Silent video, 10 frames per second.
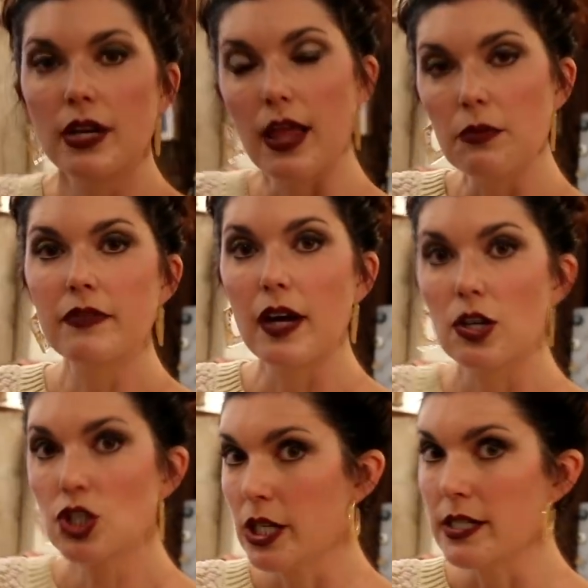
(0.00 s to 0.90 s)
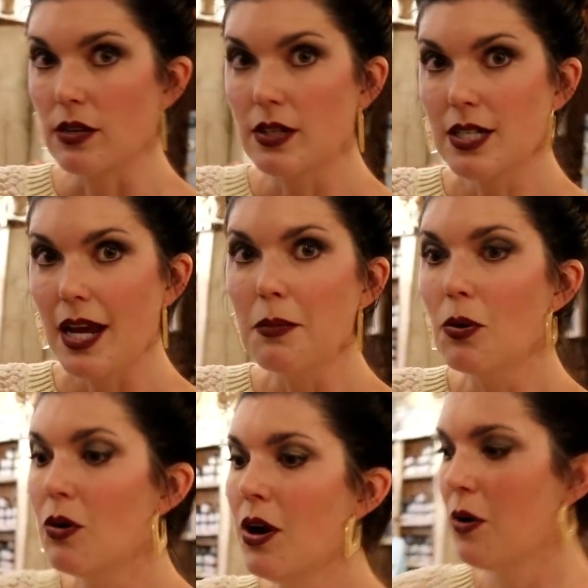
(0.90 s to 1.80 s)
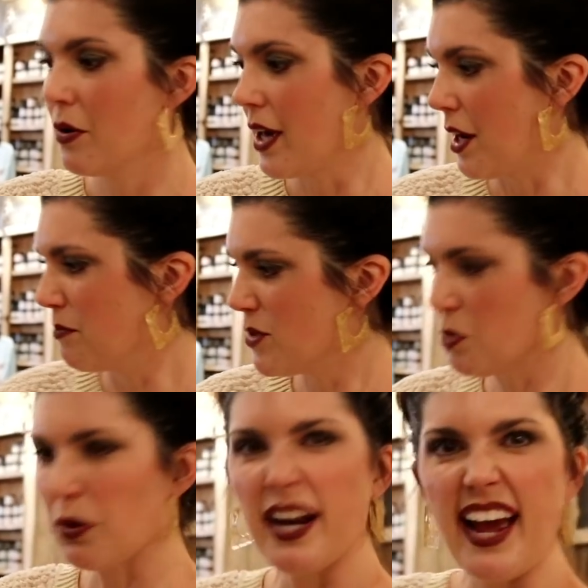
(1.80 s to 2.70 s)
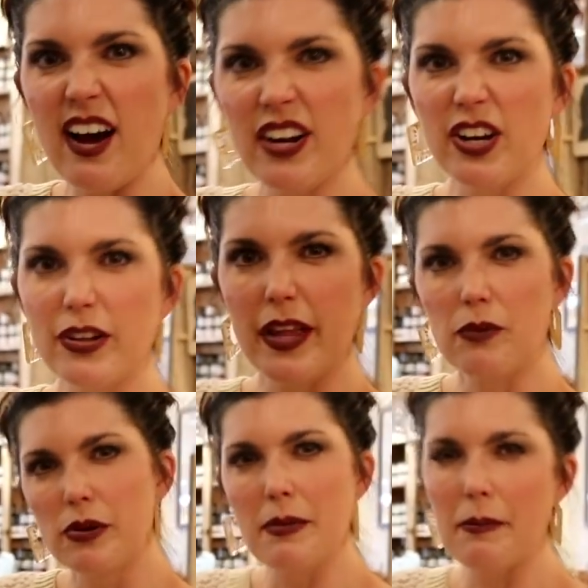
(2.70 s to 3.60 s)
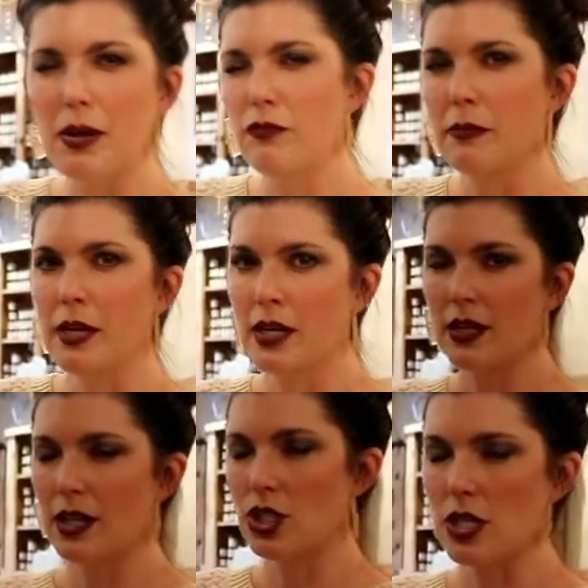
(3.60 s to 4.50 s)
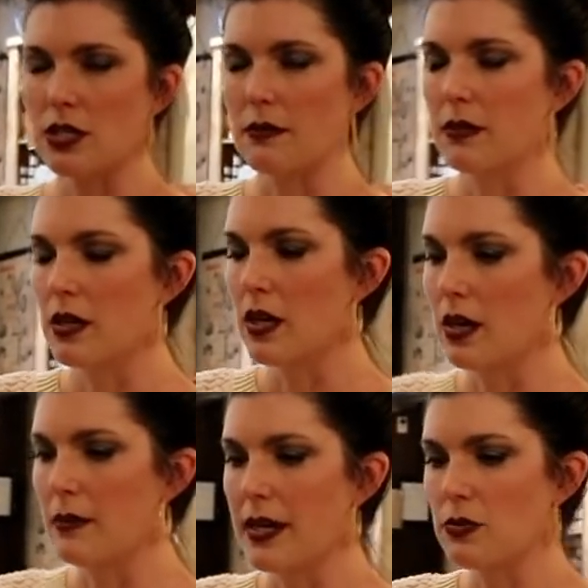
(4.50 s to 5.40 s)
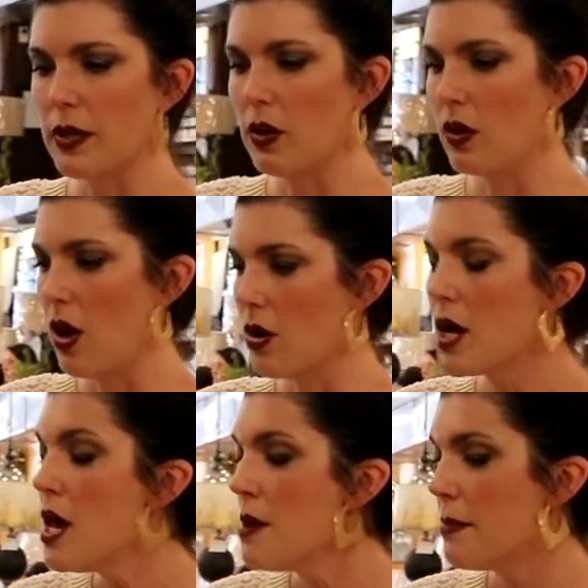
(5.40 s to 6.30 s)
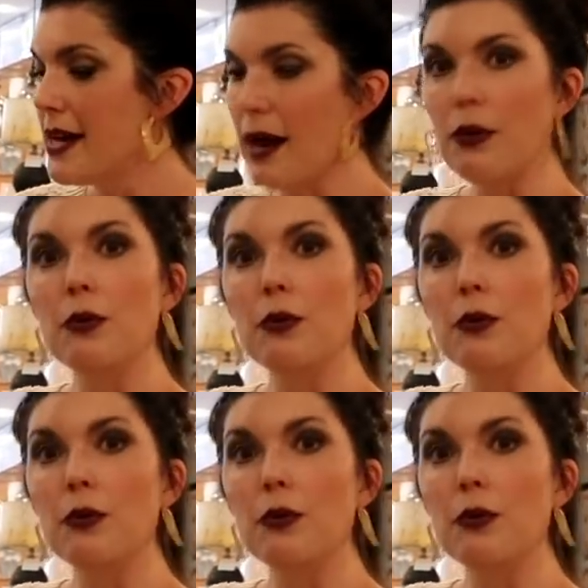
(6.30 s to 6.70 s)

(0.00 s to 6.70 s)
Now that we've got our trees on the table, we've got them spread out here and there. We may move them, adjust them um, as we go along. But now